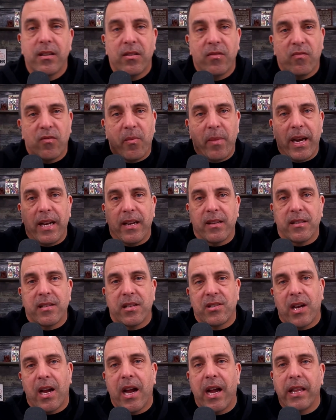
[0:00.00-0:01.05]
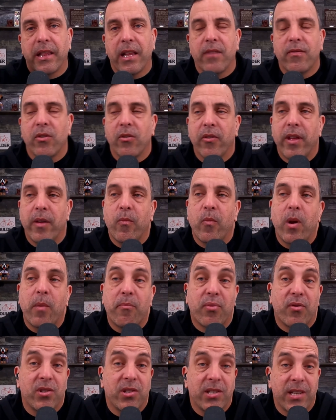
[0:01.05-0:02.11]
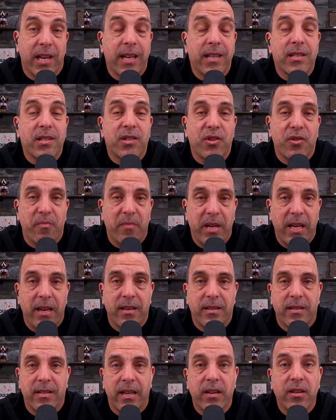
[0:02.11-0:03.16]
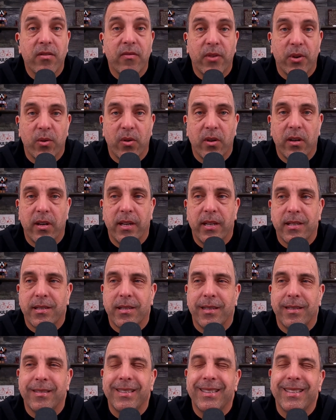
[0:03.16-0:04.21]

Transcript: remain at such a high level that what presents to me as the interviewer is that